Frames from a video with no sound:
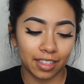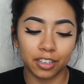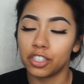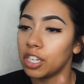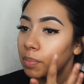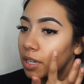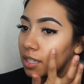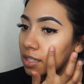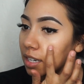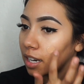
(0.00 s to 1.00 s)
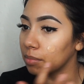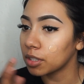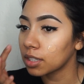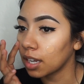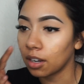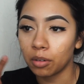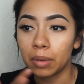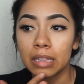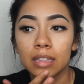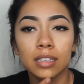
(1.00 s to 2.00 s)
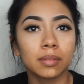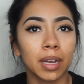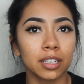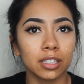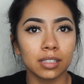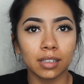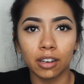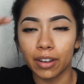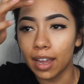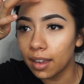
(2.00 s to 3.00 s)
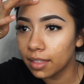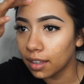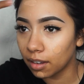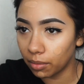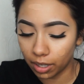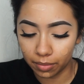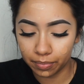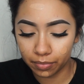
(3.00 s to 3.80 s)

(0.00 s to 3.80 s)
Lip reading: the cheapest, and I'm just kind of hoping that this matches. Oh yeah, I think it will.